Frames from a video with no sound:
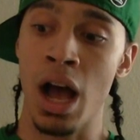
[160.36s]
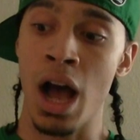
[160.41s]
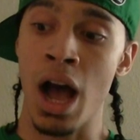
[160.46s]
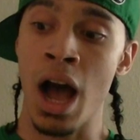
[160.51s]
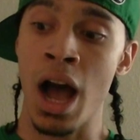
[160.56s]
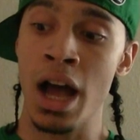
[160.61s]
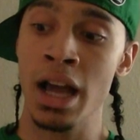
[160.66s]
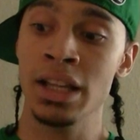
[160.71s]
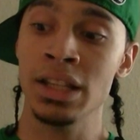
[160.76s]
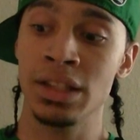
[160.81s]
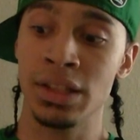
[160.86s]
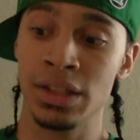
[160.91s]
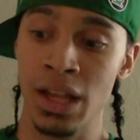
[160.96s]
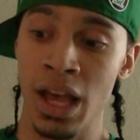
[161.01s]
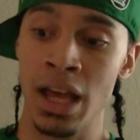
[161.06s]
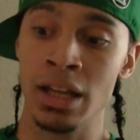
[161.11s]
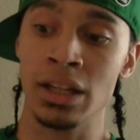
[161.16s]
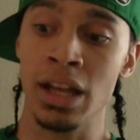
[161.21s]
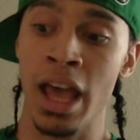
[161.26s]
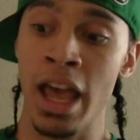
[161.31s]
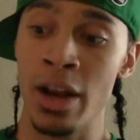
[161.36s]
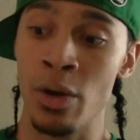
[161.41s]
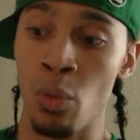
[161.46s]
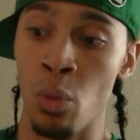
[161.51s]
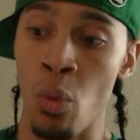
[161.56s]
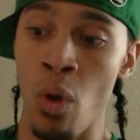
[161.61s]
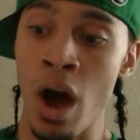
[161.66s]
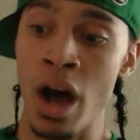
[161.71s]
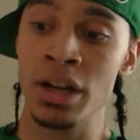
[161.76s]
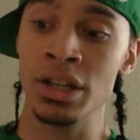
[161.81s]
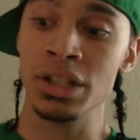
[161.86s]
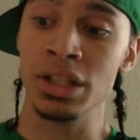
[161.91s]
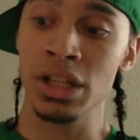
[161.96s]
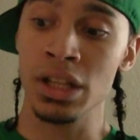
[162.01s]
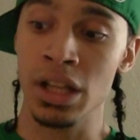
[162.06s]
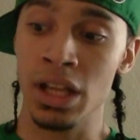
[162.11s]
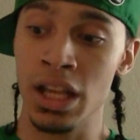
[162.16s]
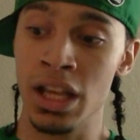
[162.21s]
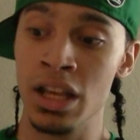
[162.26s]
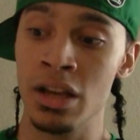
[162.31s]
I sat and watched
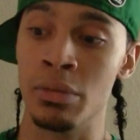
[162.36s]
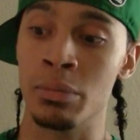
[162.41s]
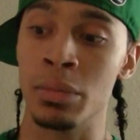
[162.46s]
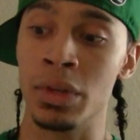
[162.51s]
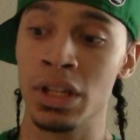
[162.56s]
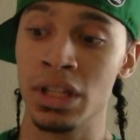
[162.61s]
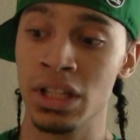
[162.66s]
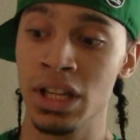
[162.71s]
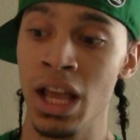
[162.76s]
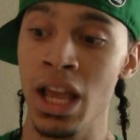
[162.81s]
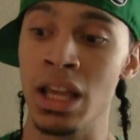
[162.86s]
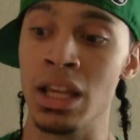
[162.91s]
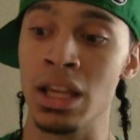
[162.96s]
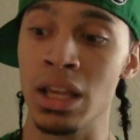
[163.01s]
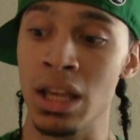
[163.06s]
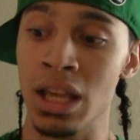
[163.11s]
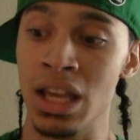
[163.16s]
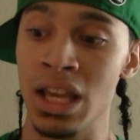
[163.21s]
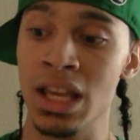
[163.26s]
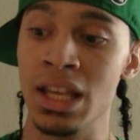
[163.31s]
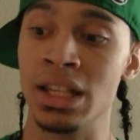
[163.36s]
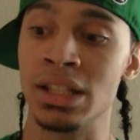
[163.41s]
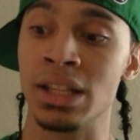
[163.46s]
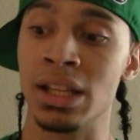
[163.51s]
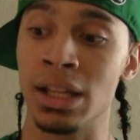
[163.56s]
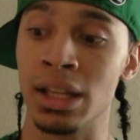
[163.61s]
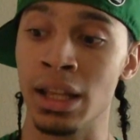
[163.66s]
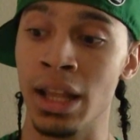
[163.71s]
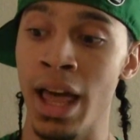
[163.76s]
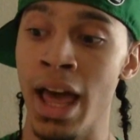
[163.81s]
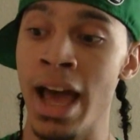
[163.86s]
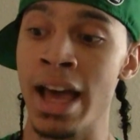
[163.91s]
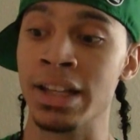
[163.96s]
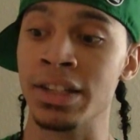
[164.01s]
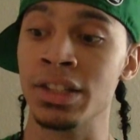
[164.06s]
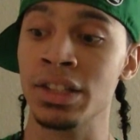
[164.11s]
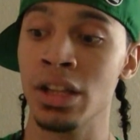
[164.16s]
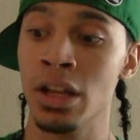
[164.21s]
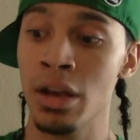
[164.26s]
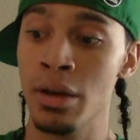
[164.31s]
him take his
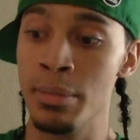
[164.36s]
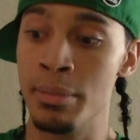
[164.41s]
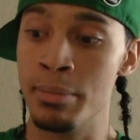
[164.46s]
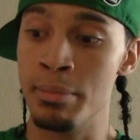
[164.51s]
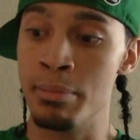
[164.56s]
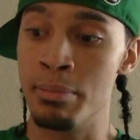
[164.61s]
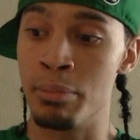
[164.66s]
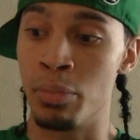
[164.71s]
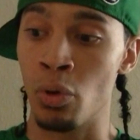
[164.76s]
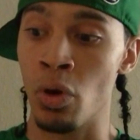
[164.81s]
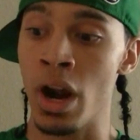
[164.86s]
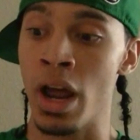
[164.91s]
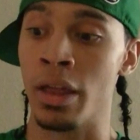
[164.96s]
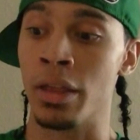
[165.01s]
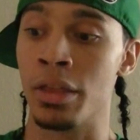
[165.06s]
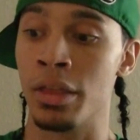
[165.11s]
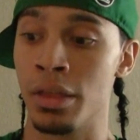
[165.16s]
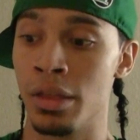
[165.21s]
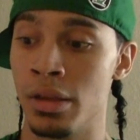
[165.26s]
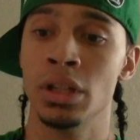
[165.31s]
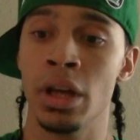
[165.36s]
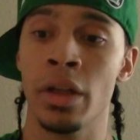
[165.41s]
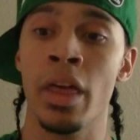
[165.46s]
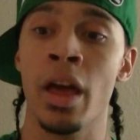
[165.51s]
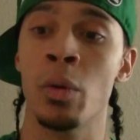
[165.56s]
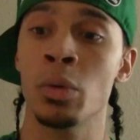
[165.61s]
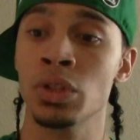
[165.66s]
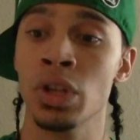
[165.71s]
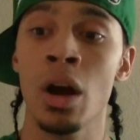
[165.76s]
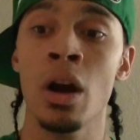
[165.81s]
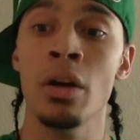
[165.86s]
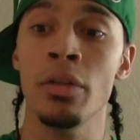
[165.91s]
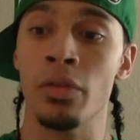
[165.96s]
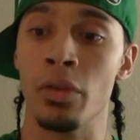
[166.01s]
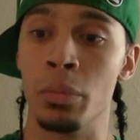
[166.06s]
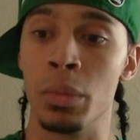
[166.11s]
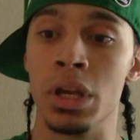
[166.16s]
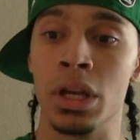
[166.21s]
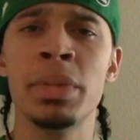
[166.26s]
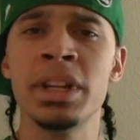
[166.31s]
last breath. Now that was hard for
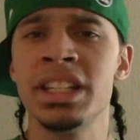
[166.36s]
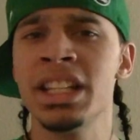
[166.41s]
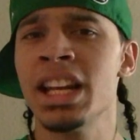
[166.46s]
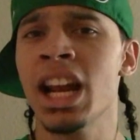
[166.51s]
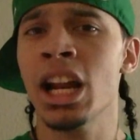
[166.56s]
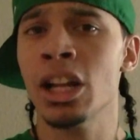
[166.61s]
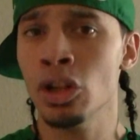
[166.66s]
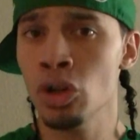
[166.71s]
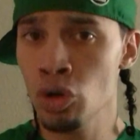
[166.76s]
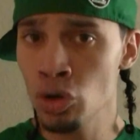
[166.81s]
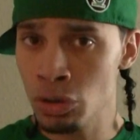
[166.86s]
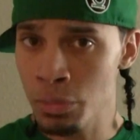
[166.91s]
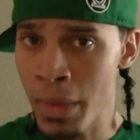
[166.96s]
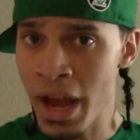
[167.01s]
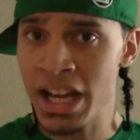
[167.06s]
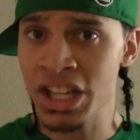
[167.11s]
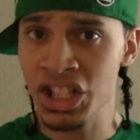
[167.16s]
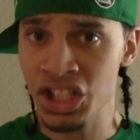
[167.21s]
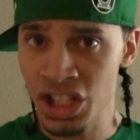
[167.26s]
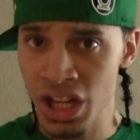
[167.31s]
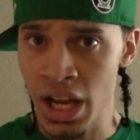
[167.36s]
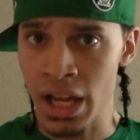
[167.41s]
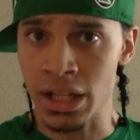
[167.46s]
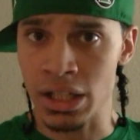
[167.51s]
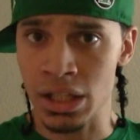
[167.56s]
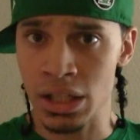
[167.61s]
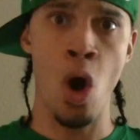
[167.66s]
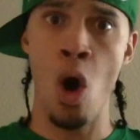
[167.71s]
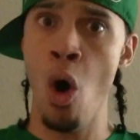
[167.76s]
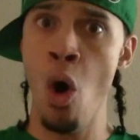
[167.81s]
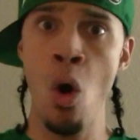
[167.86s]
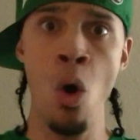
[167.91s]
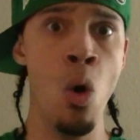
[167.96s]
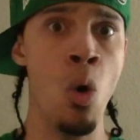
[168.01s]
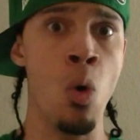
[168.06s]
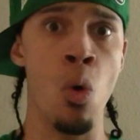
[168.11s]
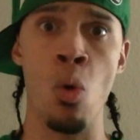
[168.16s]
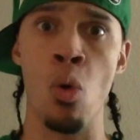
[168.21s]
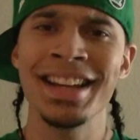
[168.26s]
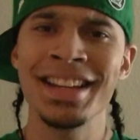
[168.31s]
me. But did I lose my shit?
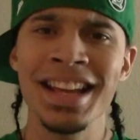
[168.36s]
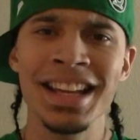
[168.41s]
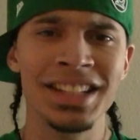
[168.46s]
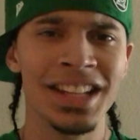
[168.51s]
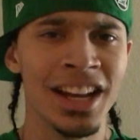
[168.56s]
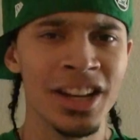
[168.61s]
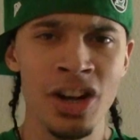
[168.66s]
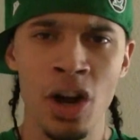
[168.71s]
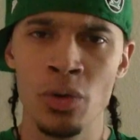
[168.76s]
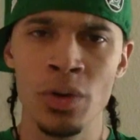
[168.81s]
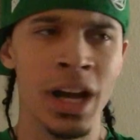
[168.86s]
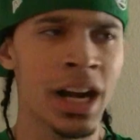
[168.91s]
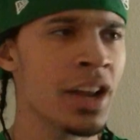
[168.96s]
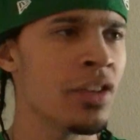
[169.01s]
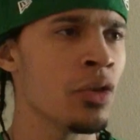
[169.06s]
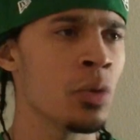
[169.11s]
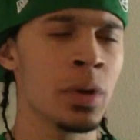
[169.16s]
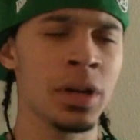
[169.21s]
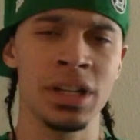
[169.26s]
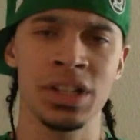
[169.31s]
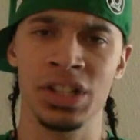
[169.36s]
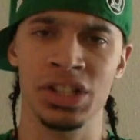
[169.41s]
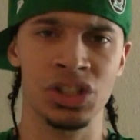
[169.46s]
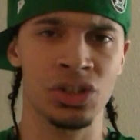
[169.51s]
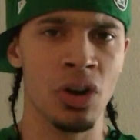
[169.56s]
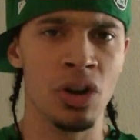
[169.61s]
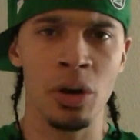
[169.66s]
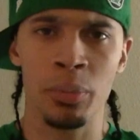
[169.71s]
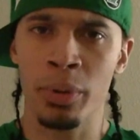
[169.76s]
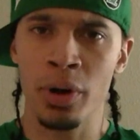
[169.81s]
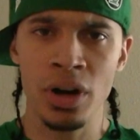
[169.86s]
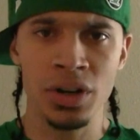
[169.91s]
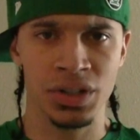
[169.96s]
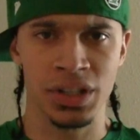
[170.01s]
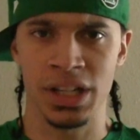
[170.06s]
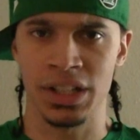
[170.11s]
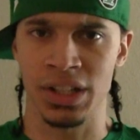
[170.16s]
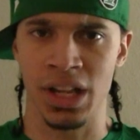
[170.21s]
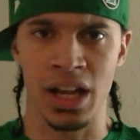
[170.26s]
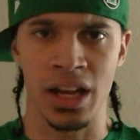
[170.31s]
No. And yes, I know not everyone is as strong a
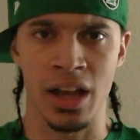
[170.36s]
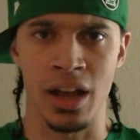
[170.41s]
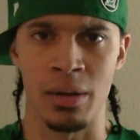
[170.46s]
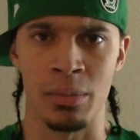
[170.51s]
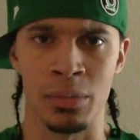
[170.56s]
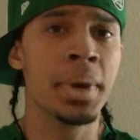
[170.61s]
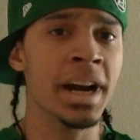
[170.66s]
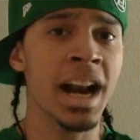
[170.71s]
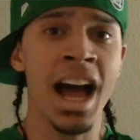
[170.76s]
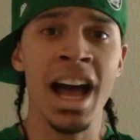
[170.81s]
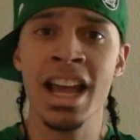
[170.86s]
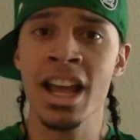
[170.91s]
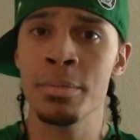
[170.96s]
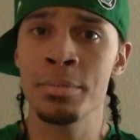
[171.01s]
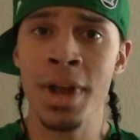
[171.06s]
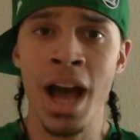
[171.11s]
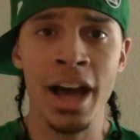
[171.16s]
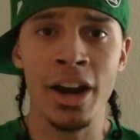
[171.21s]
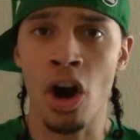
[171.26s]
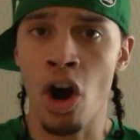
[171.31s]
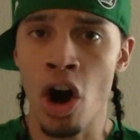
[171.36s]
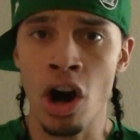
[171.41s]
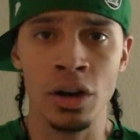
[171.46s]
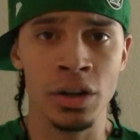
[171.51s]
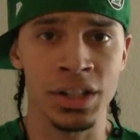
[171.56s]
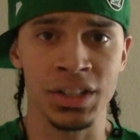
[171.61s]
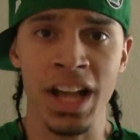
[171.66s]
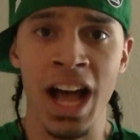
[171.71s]
person as I am. But I am not heartless.